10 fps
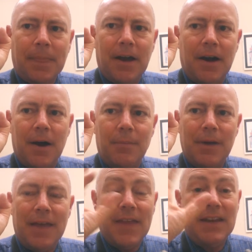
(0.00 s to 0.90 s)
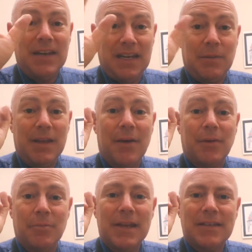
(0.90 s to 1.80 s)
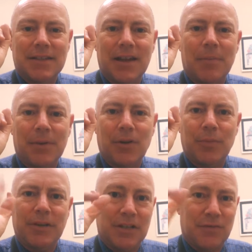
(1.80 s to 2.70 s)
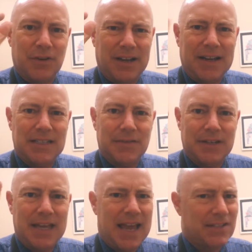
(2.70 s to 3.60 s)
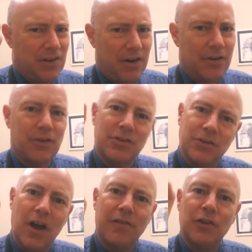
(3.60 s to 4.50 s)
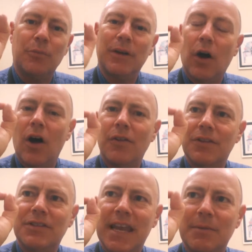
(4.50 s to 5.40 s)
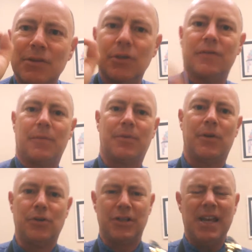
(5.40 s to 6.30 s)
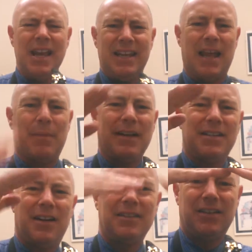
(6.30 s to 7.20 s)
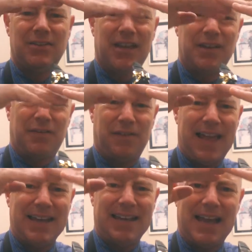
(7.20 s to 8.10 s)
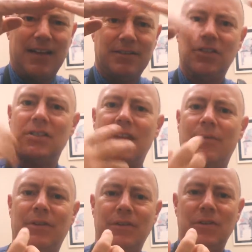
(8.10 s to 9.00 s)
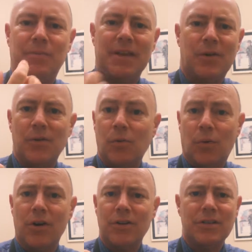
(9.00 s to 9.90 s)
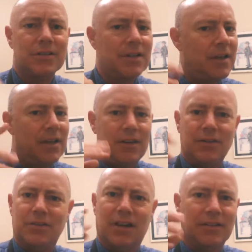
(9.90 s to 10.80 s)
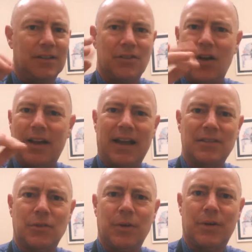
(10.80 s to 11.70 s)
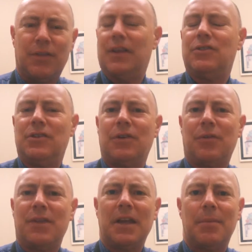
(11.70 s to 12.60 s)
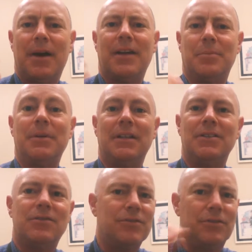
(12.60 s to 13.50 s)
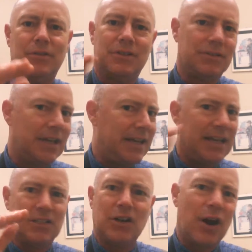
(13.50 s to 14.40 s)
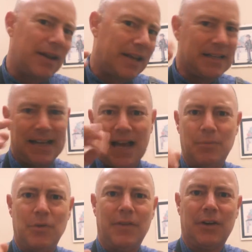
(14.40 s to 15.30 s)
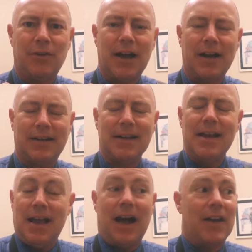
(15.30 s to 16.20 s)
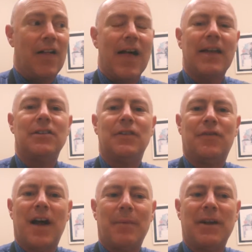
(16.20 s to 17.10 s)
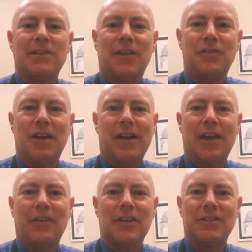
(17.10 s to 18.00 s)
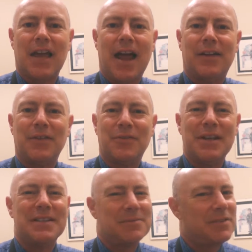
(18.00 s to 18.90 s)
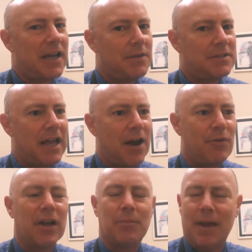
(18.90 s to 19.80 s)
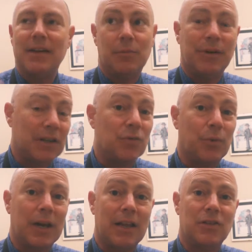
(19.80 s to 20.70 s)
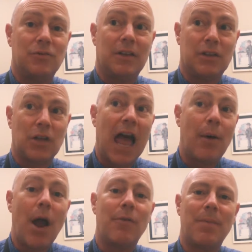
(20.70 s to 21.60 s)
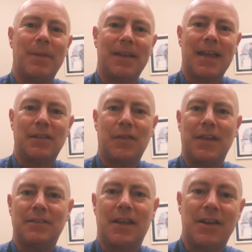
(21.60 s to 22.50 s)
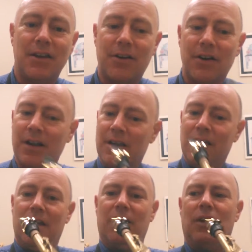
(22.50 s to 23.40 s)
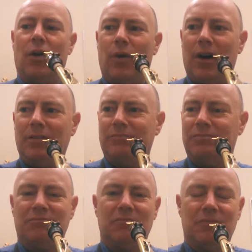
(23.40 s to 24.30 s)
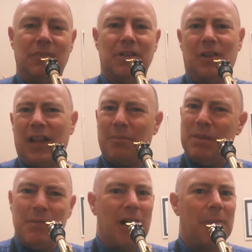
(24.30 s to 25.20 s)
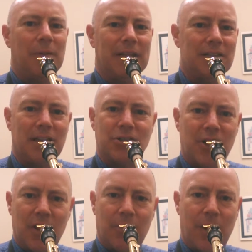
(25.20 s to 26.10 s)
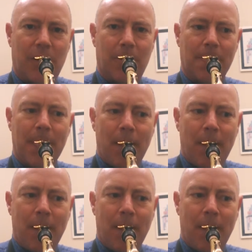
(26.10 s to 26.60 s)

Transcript: And then you need to be able to mix it up a little bit, different kinds of attacks, harder, softer, but all the same sort of approach. Now my tongue does kind of flatten out, just like when you speak words. Your tongue does all kinds of weird things. You don't think about it, but it's true. It's starting in and out, moving around, and I'll actually find myself tonguing on the side of the reed sometimes. Not recommended, but it's how I replicate the things I hear, you know, on, you know, like bebop licks like Charlie Parker.